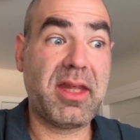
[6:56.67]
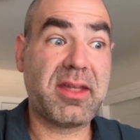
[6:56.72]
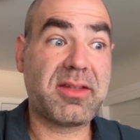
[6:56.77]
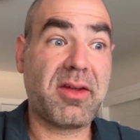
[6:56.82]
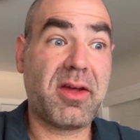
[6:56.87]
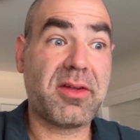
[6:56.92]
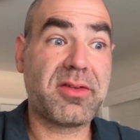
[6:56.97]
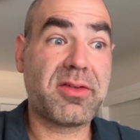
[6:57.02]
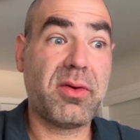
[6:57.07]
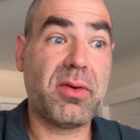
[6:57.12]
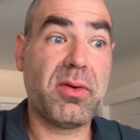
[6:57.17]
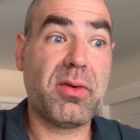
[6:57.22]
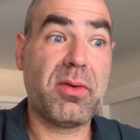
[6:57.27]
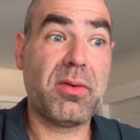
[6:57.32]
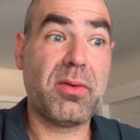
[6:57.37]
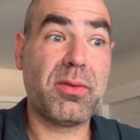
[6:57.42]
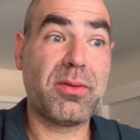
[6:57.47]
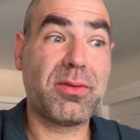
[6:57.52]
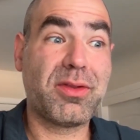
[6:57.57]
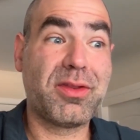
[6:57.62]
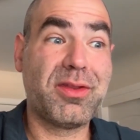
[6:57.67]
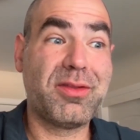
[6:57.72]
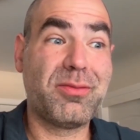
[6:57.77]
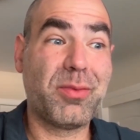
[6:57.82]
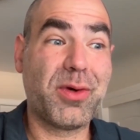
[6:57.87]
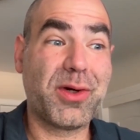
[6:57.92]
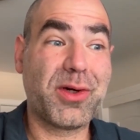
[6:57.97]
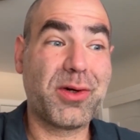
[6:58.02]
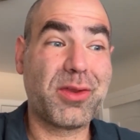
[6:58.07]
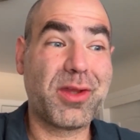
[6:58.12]
then it's also
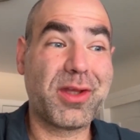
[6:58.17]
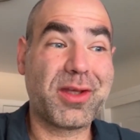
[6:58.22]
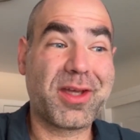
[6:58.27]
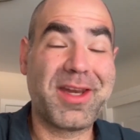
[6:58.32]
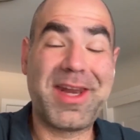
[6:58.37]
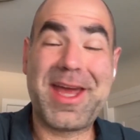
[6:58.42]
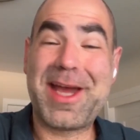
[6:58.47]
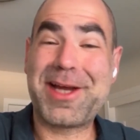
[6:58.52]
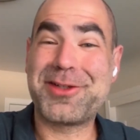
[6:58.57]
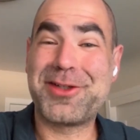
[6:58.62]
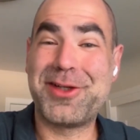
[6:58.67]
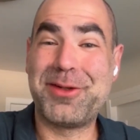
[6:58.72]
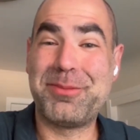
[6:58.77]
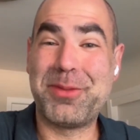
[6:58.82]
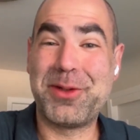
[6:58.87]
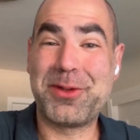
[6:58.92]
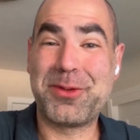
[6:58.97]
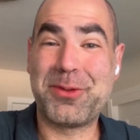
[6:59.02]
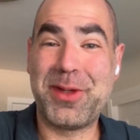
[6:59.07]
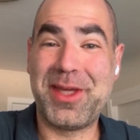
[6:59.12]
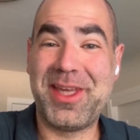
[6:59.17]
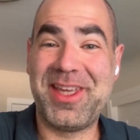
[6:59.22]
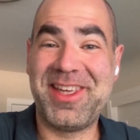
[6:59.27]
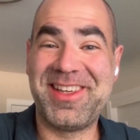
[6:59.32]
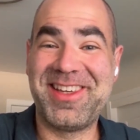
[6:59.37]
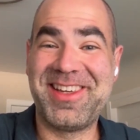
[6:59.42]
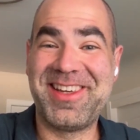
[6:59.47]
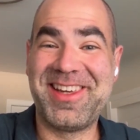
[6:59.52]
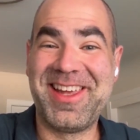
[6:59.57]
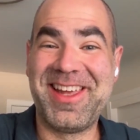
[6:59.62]
where you're the connection
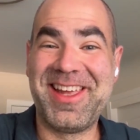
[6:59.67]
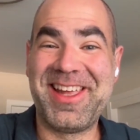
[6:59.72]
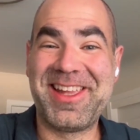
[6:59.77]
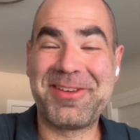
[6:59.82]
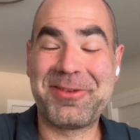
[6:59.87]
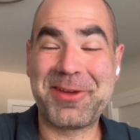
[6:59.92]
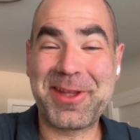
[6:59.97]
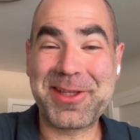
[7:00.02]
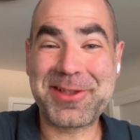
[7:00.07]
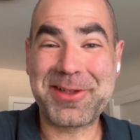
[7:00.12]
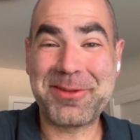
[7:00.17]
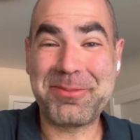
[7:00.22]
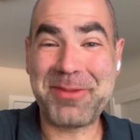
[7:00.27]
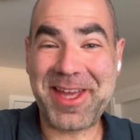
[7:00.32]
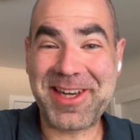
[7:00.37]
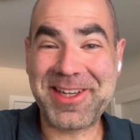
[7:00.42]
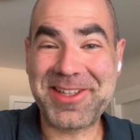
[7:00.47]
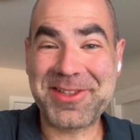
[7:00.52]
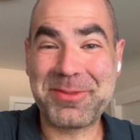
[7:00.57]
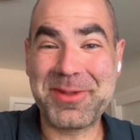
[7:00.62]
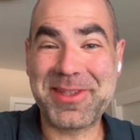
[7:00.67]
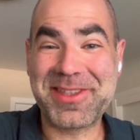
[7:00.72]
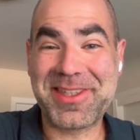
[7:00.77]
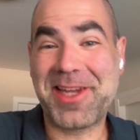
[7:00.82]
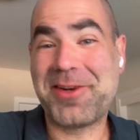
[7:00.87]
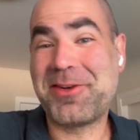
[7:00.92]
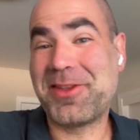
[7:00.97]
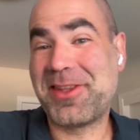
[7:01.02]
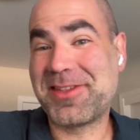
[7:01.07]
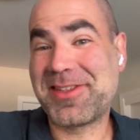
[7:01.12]
between the relationship management
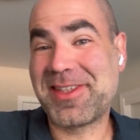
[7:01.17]
side or